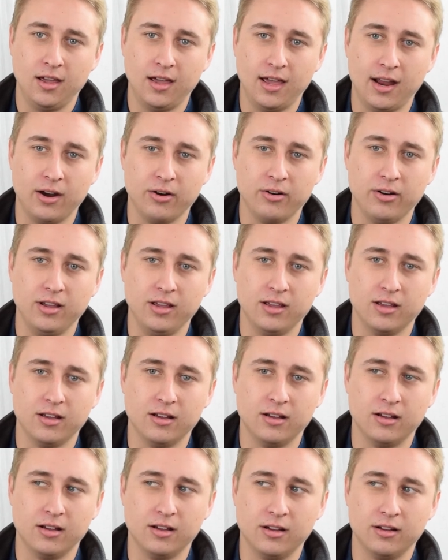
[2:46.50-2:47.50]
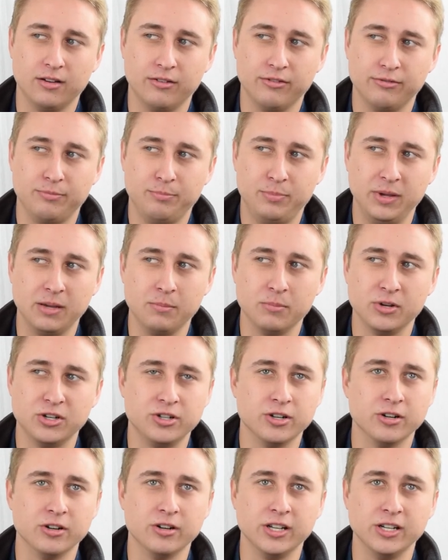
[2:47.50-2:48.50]
area of big
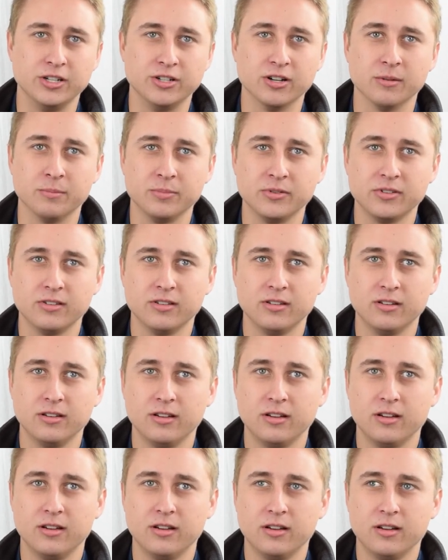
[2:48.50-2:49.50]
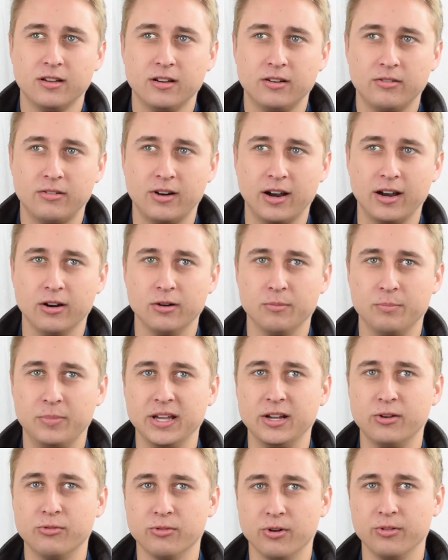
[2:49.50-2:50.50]
maturity jumps, right? Or
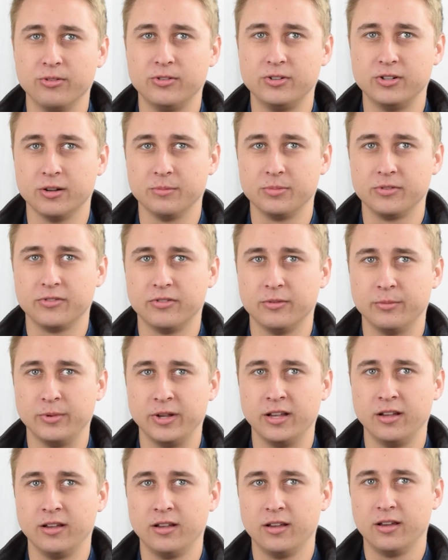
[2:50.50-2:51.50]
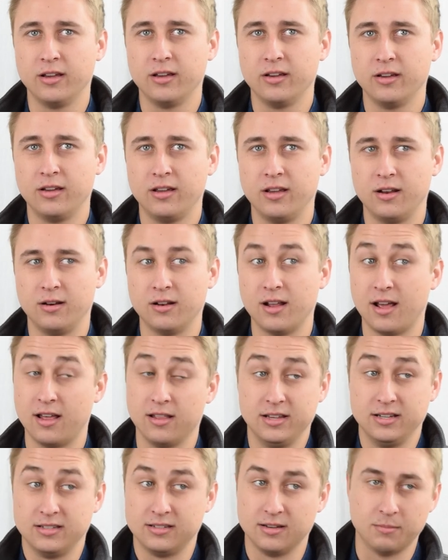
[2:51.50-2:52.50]
big growth jumps for me. And at
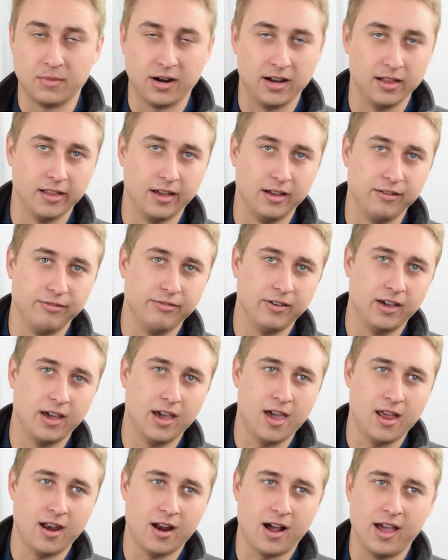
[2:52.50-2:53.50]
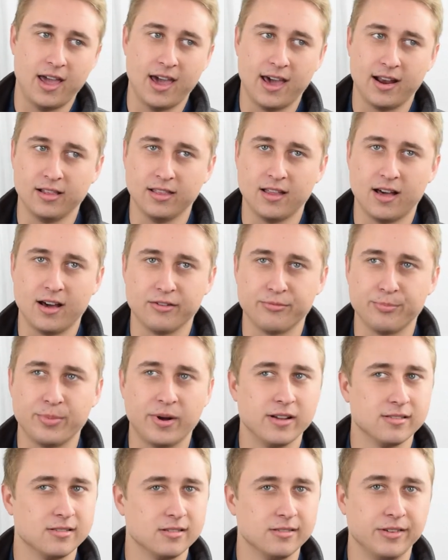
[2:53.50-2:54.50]
least in my life, and I had a lot of
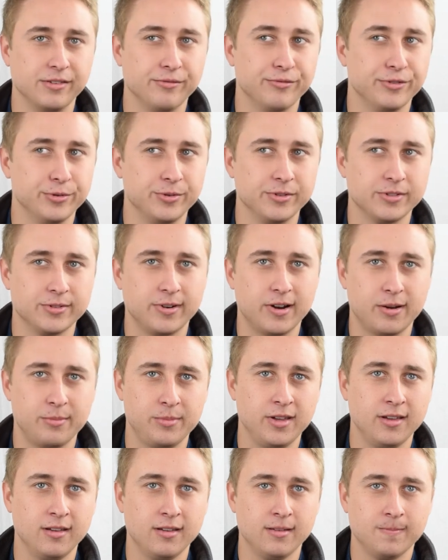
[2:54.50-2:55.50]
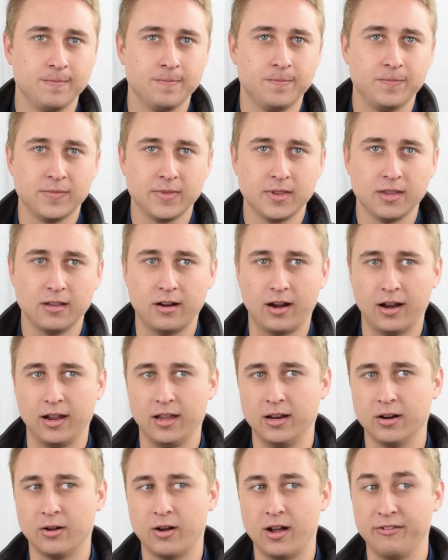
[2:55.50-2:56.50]
positive influence around me, right?
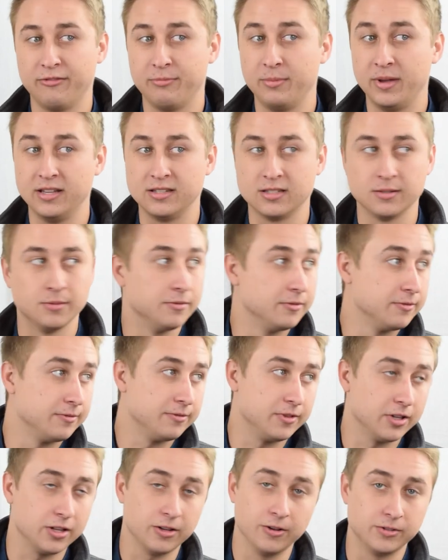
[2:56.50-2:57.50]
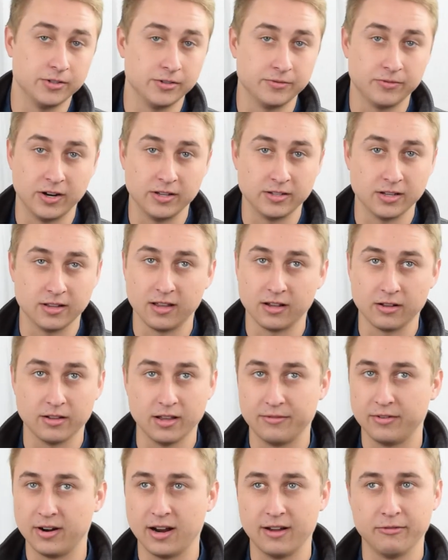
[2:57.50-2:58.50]
You know, I've made some of the closest friends I think I'll
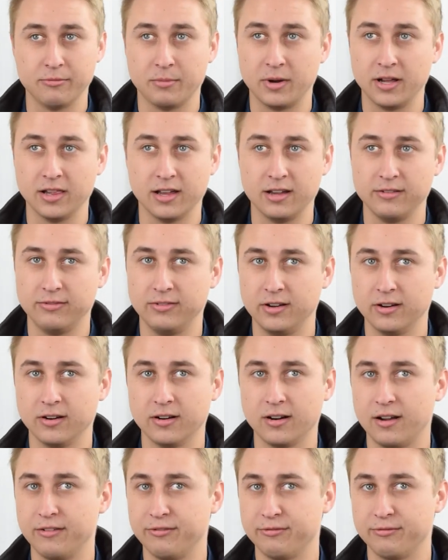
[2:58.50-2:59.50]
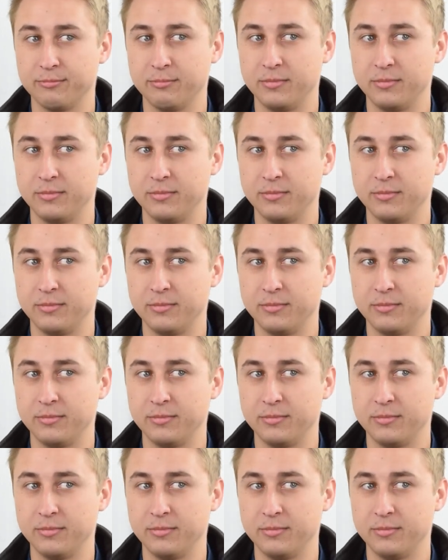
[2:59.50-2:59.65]
ever have in my life here. I've